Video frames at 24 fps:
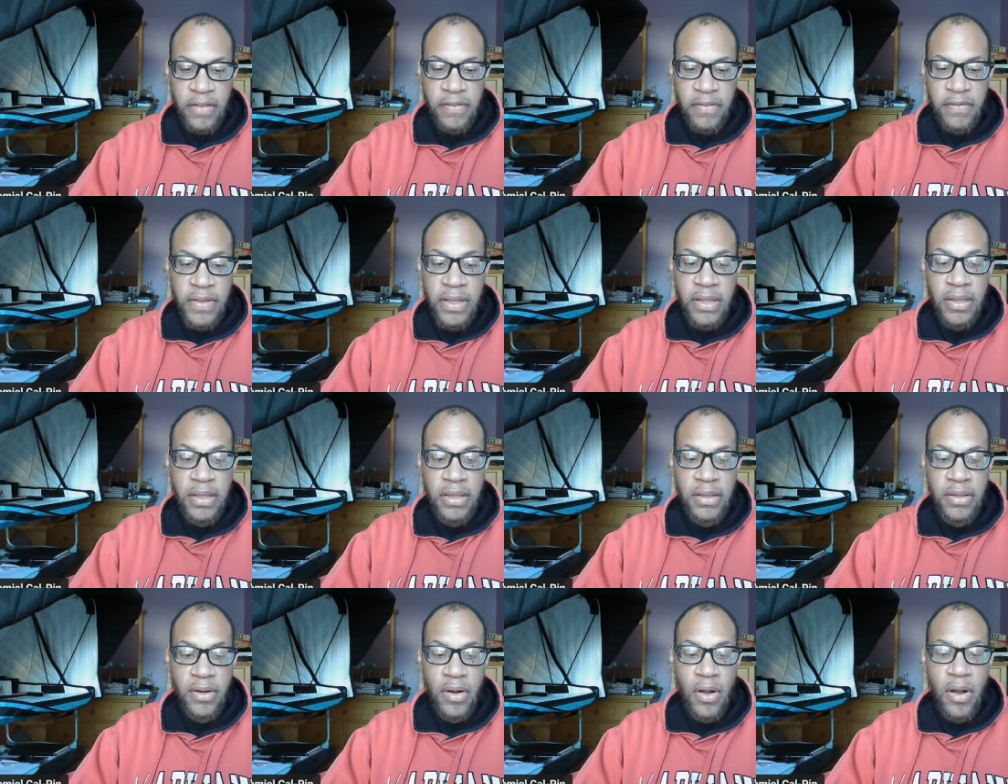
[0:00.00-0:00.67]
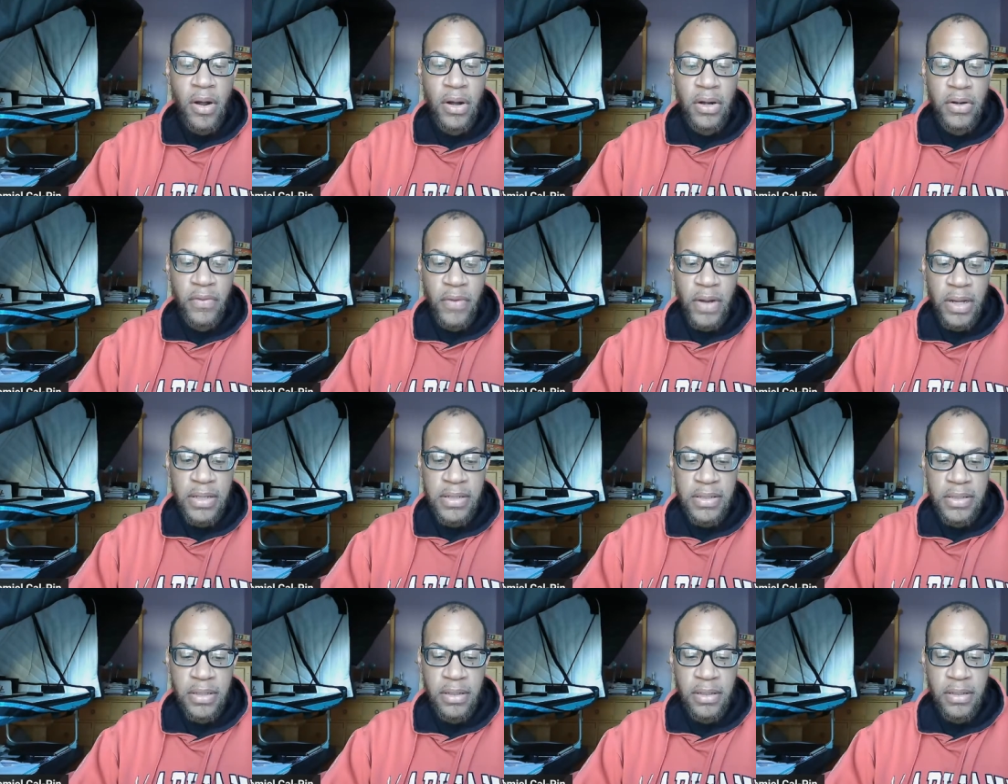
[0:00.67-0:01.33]
feeling their heart
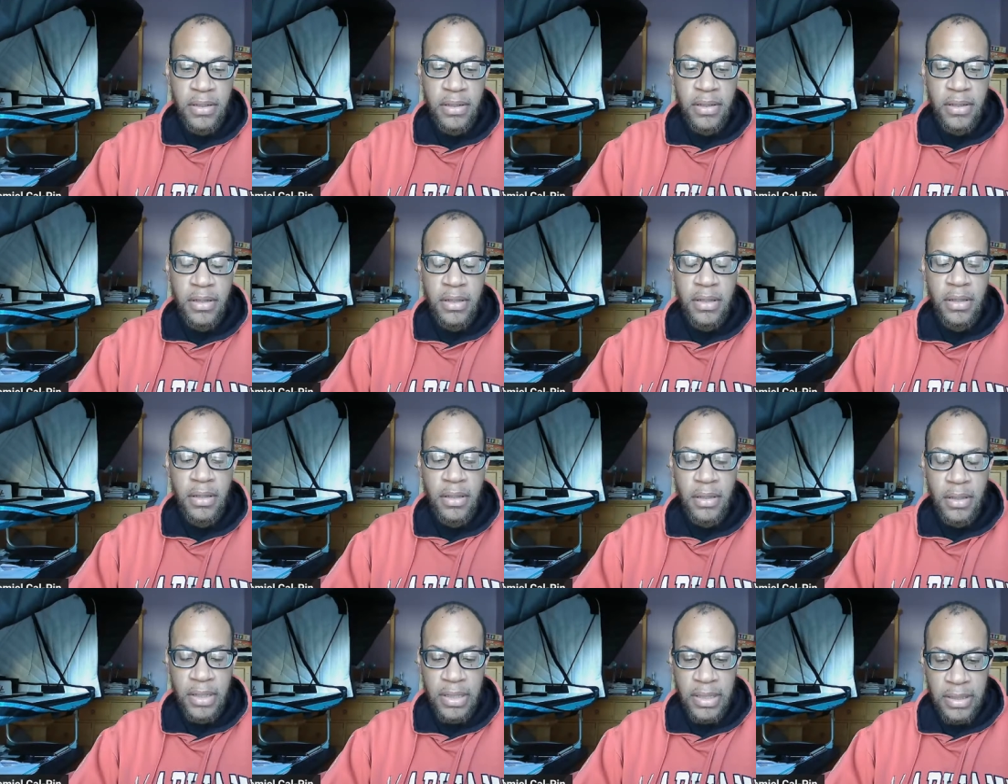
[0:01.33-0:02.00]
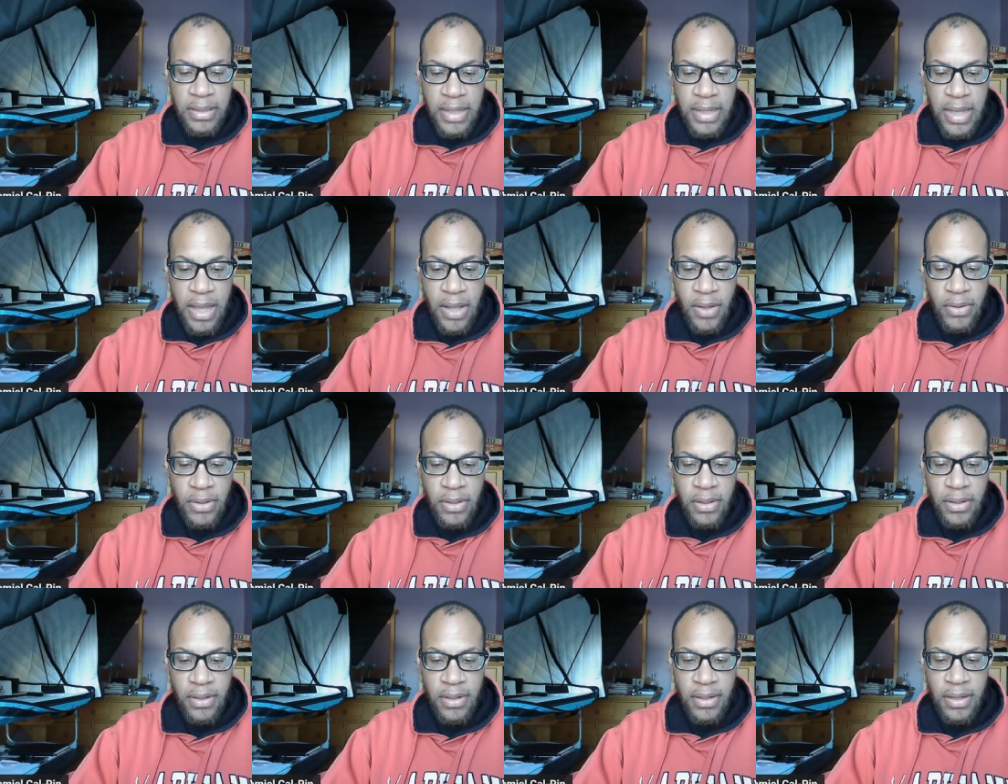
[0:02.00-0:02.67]
race, looking
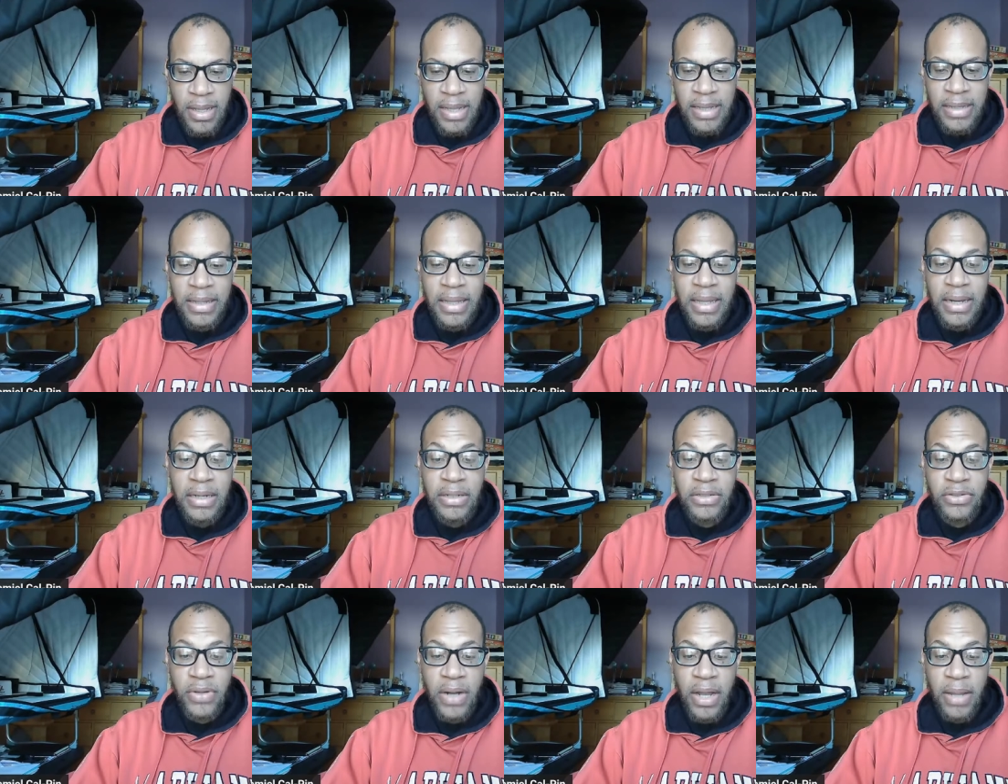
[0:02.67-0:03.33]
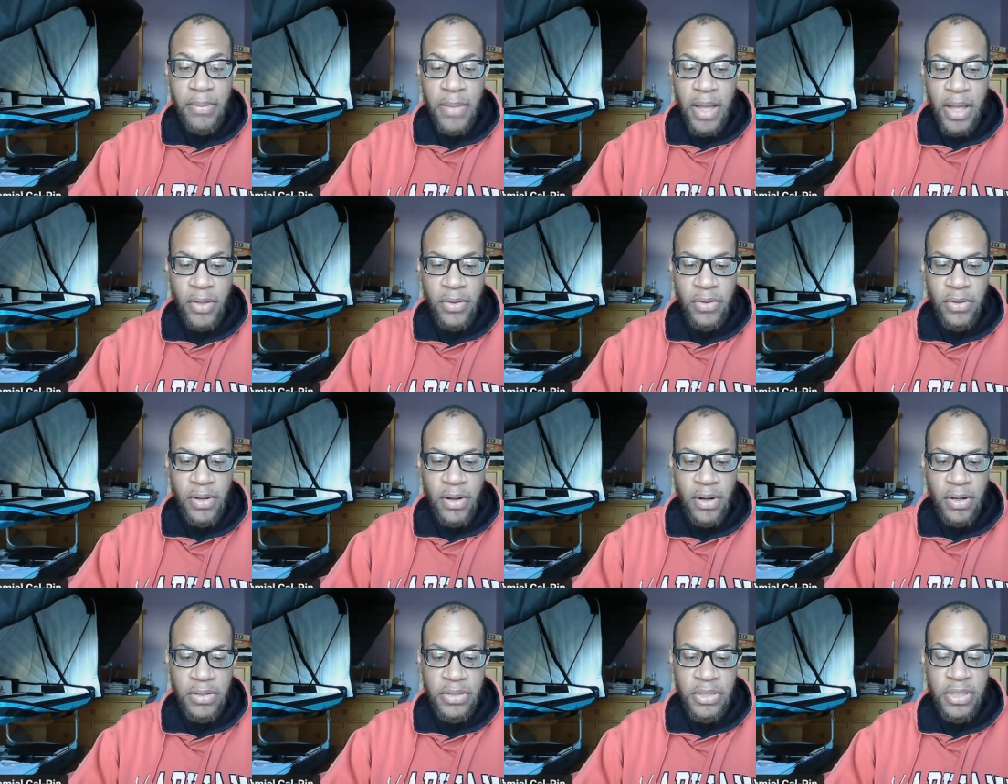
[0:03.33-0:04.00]
down, and getting dry mouth
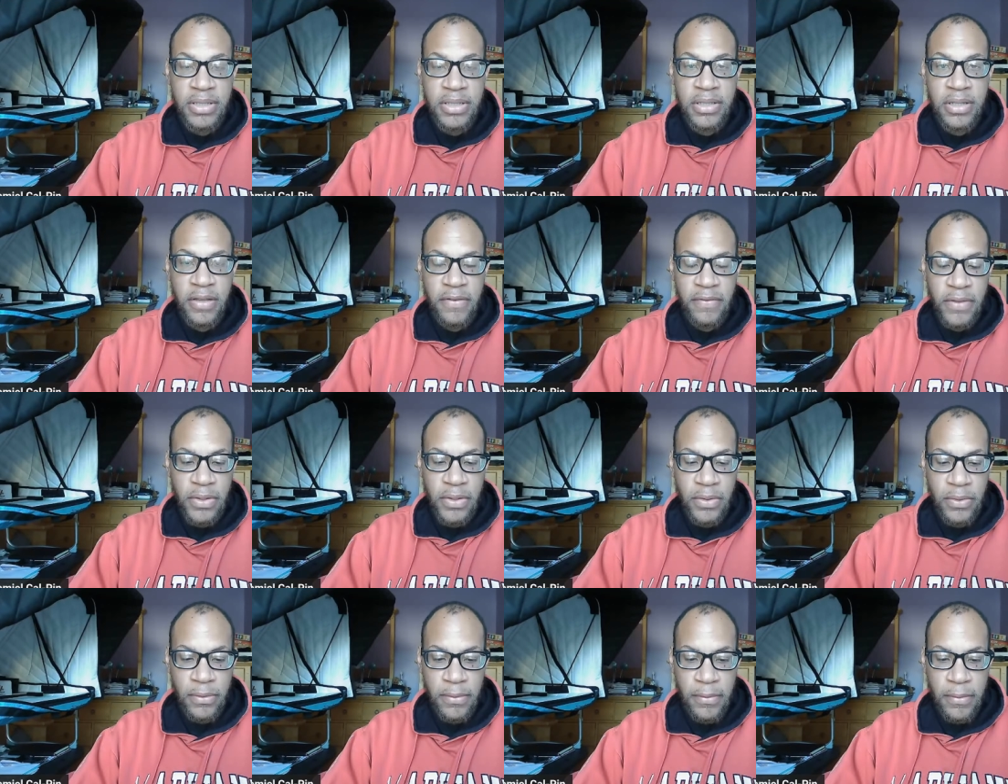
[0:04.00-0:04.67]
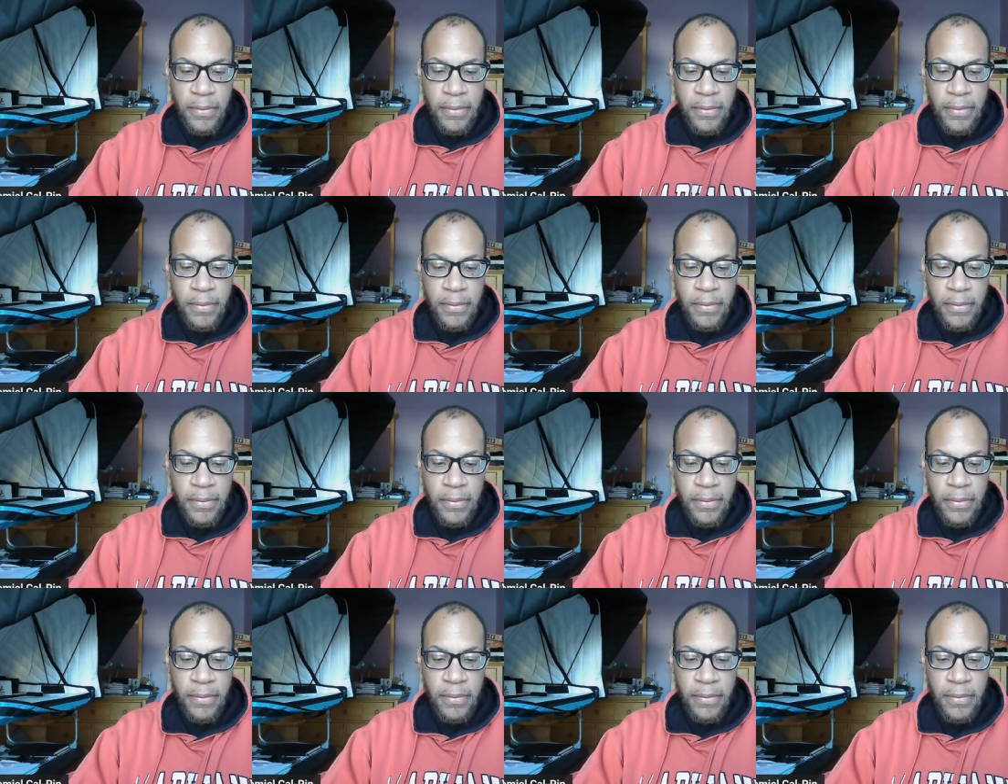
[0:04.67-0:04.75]
are just a few.